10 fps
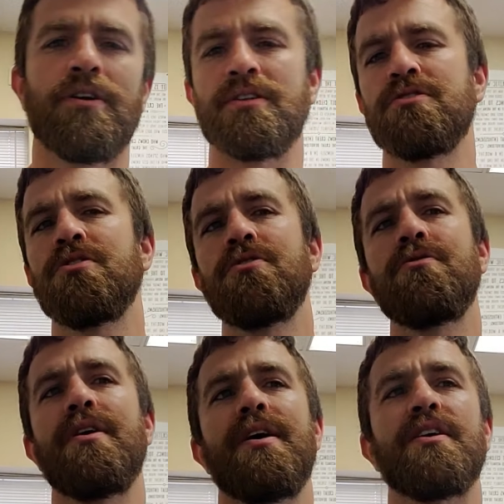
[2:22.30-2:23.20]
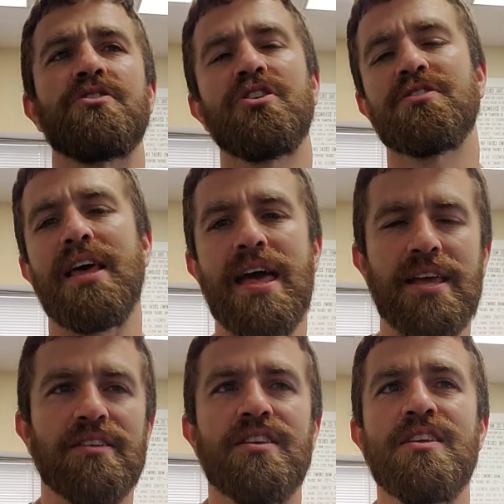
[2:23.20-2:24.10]
into is just
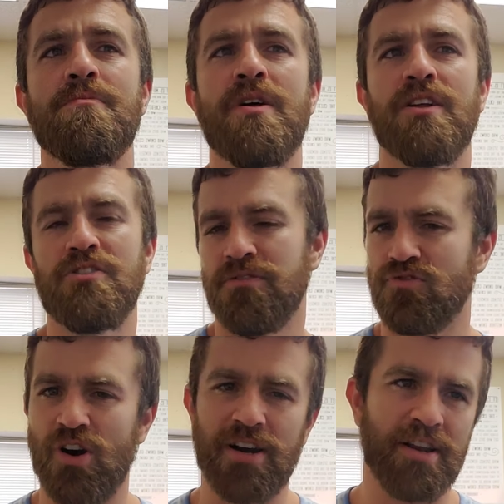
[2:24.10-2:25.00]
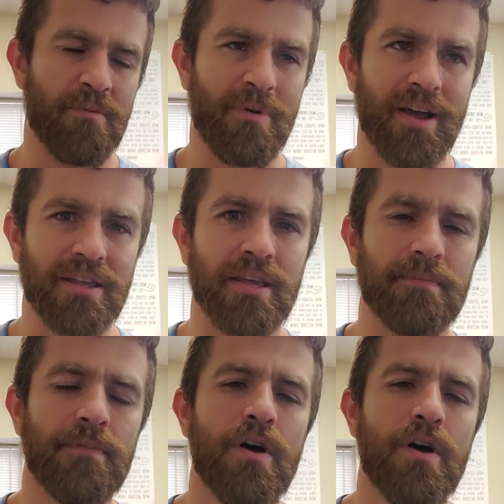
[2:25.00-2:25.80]
18 minutes of running and biking.